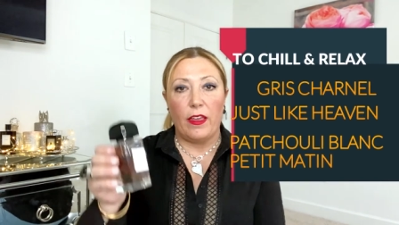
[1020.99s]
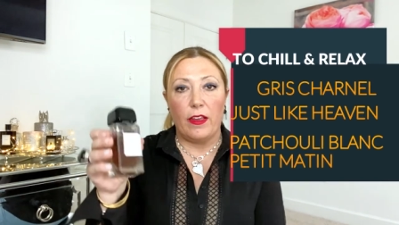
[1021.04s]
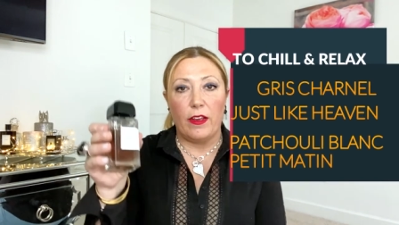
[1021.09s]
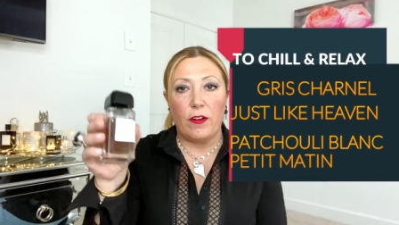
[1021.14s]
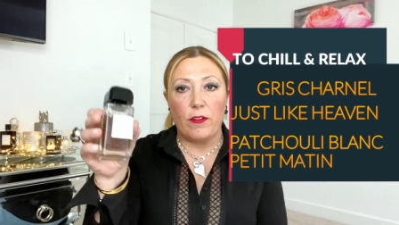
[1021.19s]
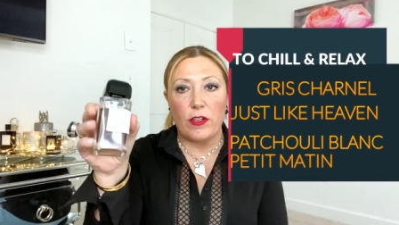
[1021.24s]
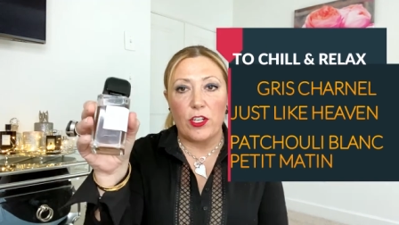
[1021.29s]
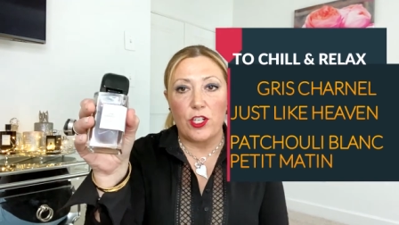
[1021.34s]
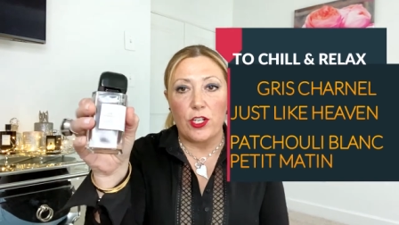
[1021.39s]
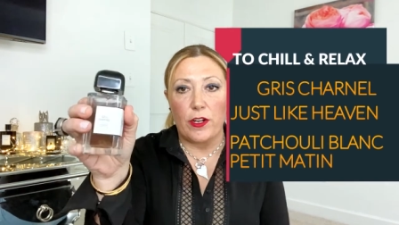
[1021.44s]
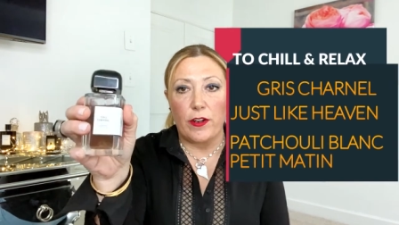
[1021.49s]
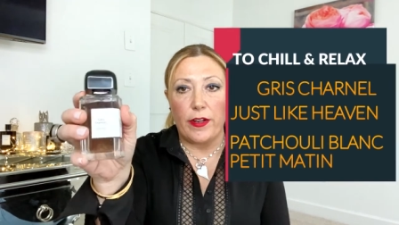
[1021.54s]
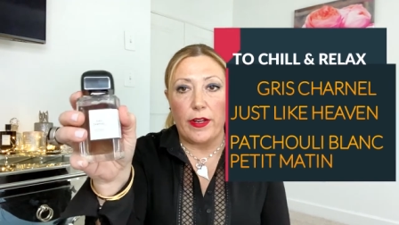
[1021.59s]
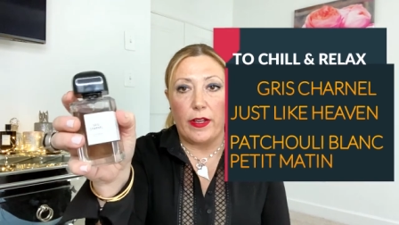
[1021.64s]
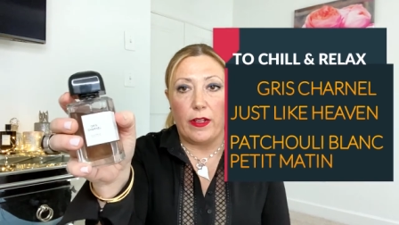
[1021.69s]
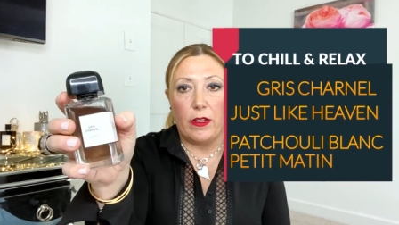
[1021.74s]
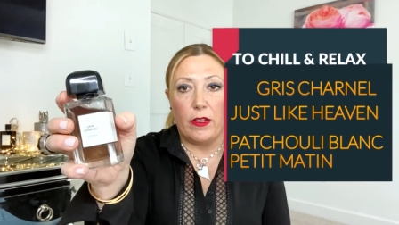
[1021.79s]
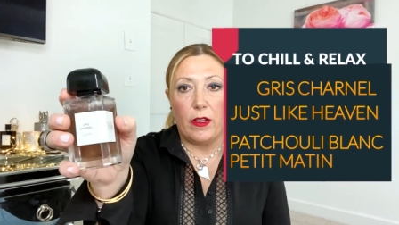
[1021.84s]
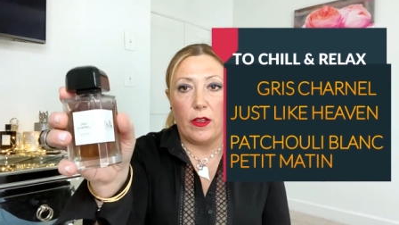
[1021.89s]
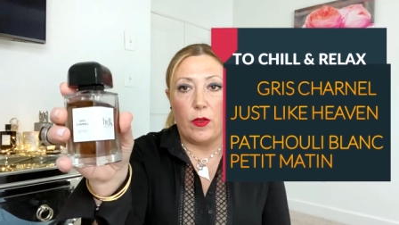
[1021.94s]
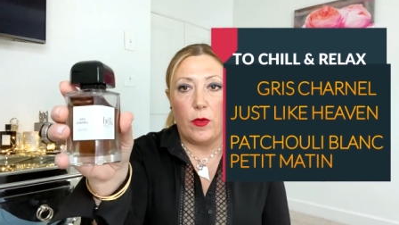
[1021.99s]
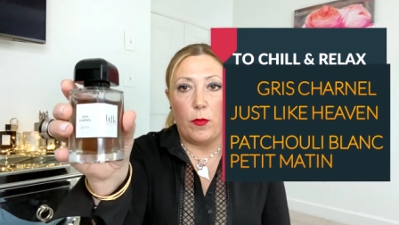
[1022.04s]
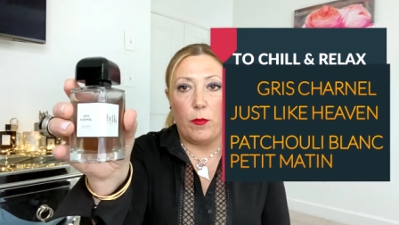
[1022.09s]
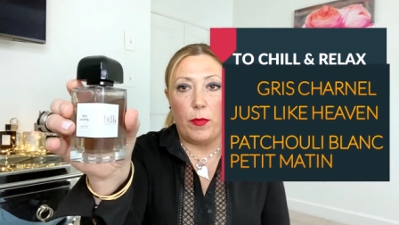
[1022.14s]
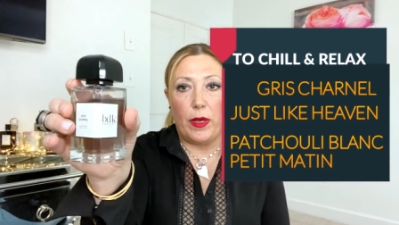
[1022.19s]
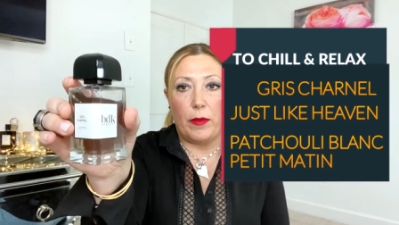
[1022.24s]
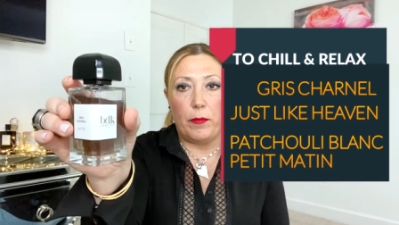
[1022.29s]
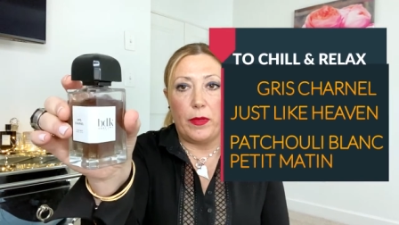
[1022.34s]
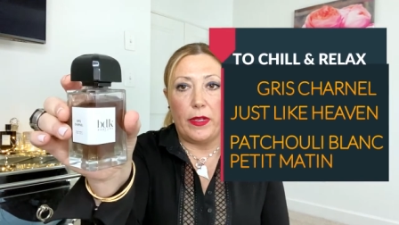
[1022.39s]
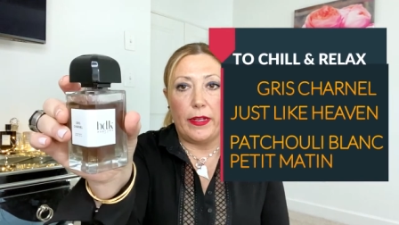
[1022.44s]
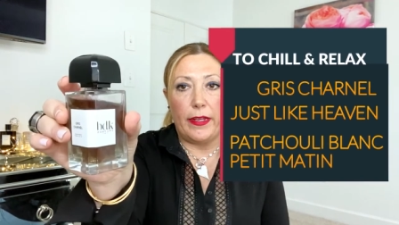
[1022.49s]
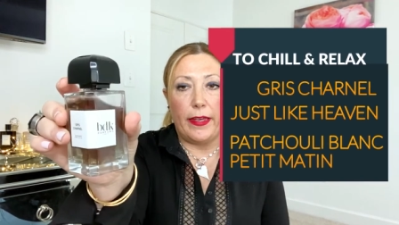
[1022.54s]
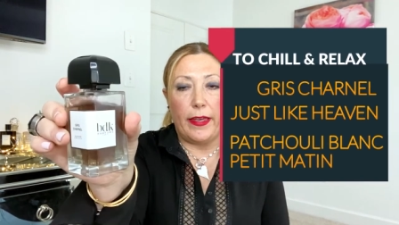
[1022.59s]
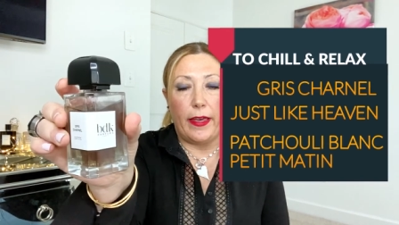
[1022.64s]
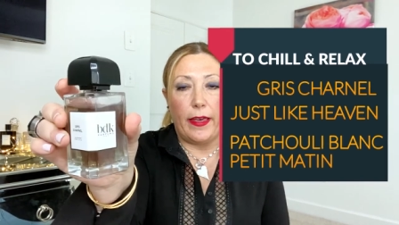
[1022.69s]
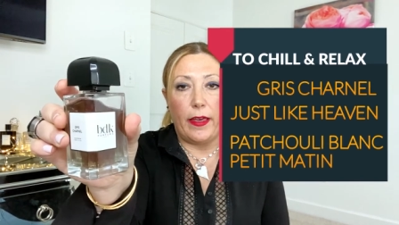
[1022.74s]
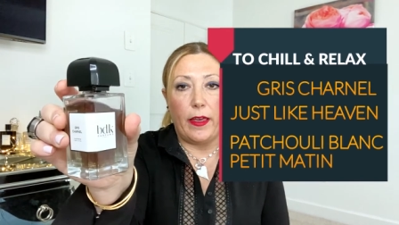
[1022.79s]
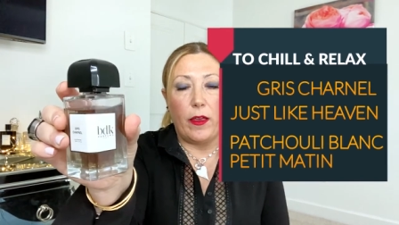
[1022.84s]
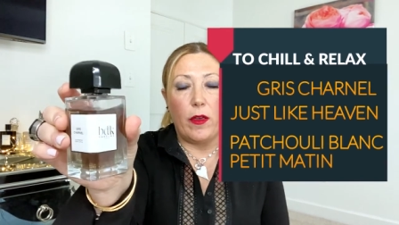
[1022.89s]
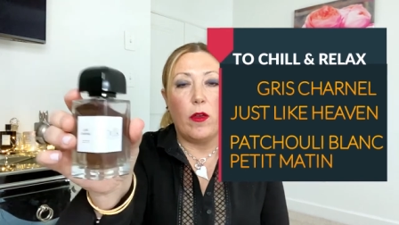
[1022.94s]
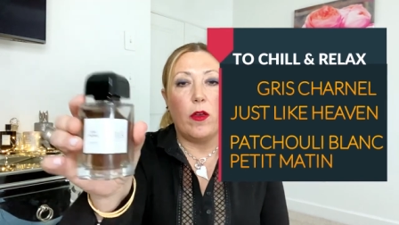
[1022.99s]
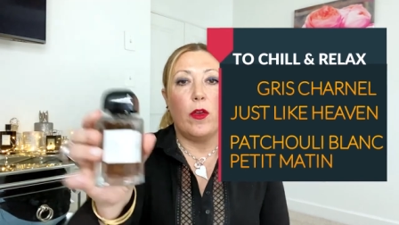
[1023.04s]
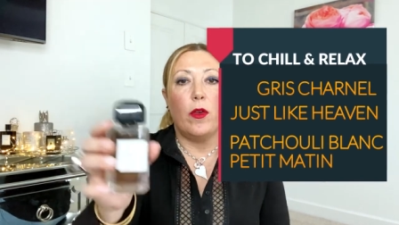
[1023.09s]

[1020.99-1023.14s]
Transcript: Gris Charnel by BDK,